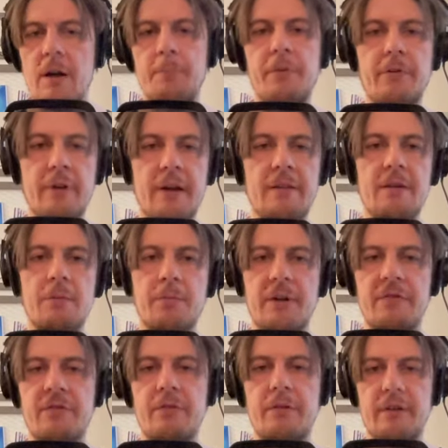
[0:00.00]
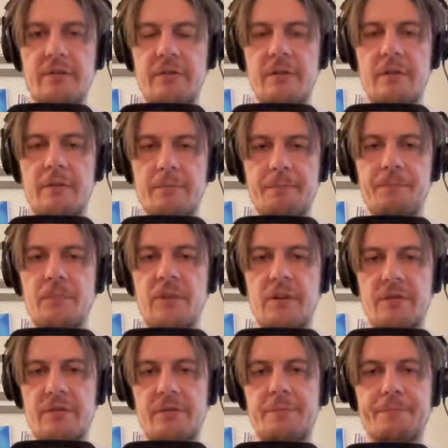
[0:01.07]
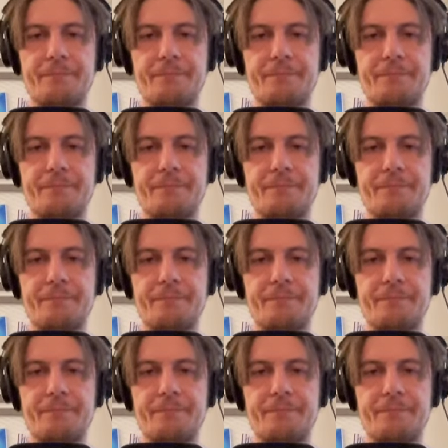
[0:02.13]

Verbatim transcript: operator, but there is uh, this